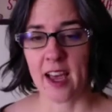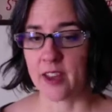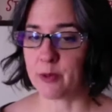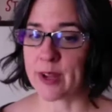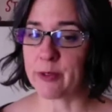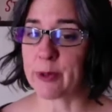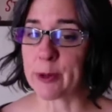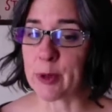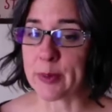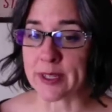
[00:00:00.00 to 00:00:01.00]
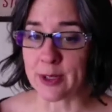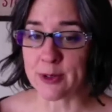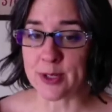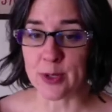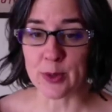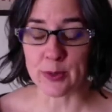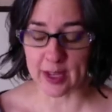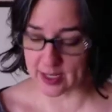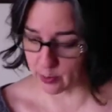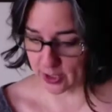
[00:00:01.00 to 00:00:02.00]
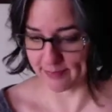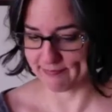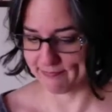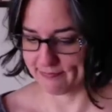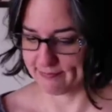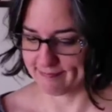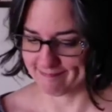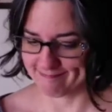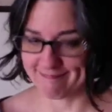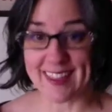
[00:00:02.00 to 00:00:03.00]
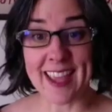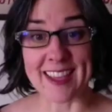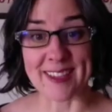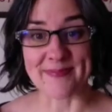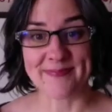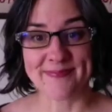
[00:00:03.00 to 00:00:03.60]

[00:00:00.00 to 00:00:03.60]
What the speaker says: On the Ravelry group, on YouTube, anywhere. Yay.